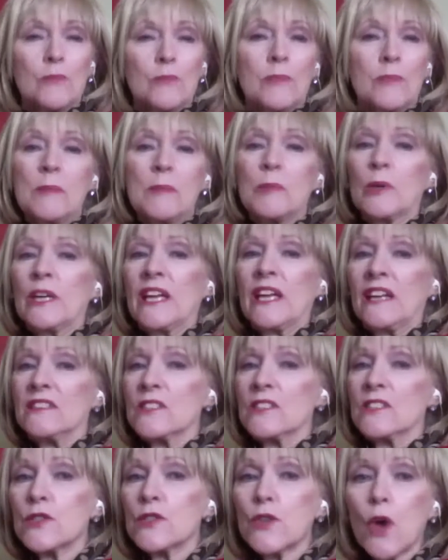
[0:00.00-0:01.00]
People get
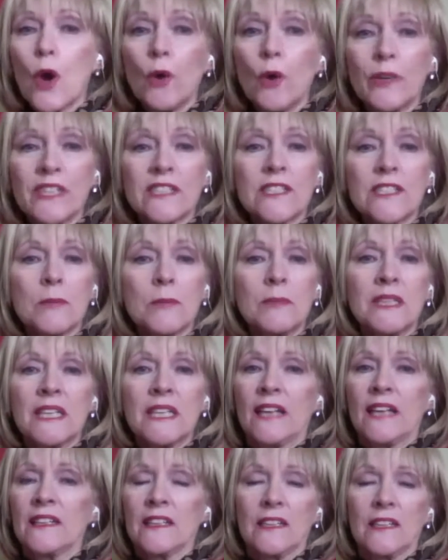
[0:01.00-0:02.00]
so
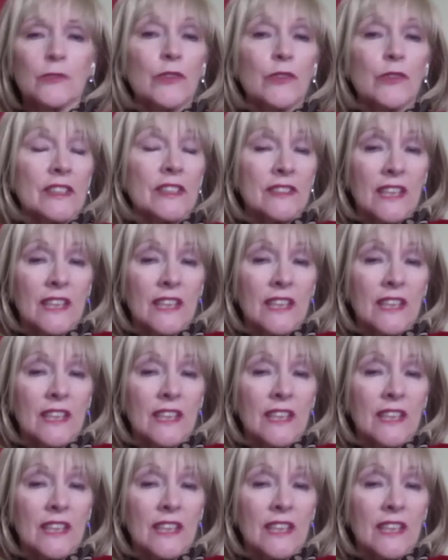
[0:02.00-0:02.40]
intimidated and afraid.